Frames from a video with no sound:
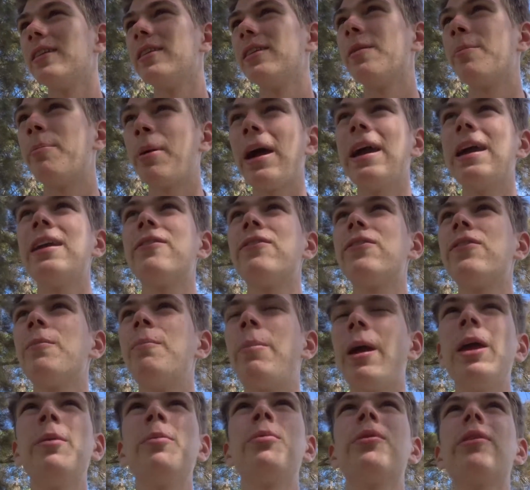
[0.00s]
you're paying for
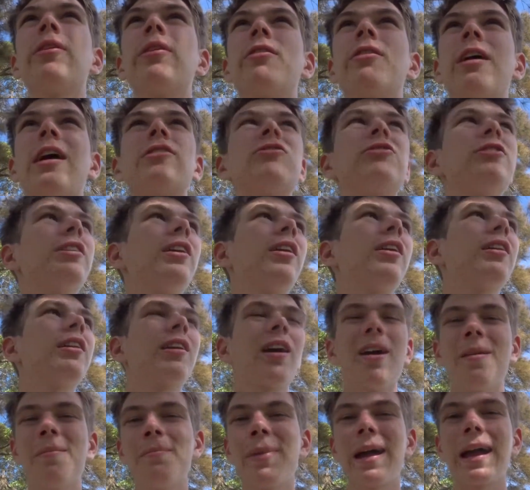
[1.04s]
people that are actually going
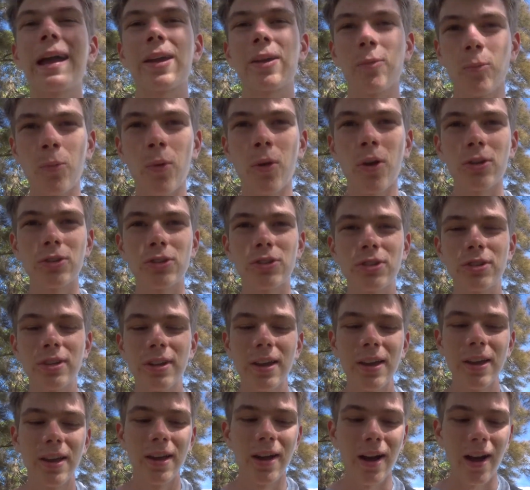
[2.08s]
to come back and watch
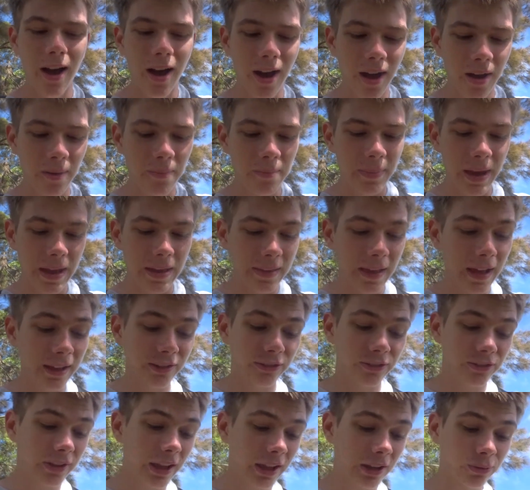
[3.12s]
um, and
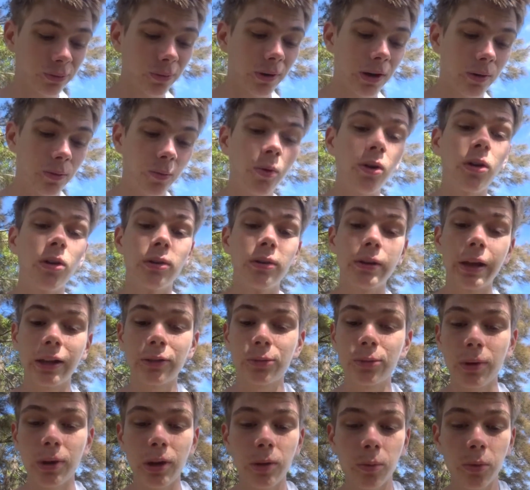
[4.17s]
that's that's what I want
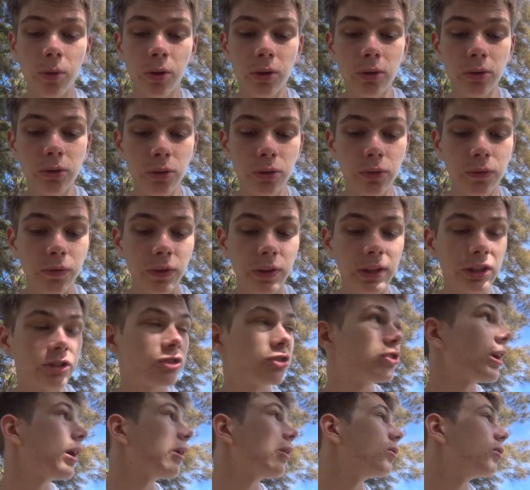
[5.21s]
that's what I want to do for this
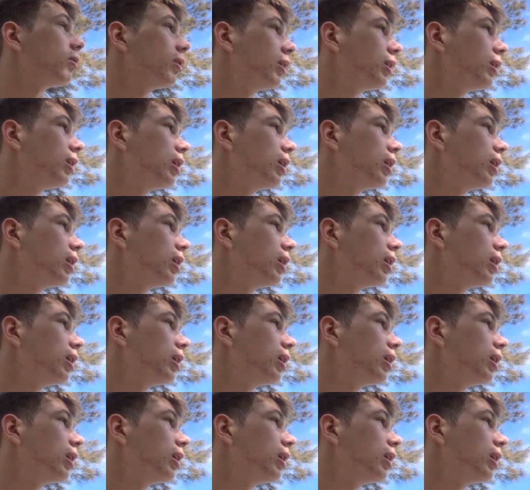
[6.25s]
channel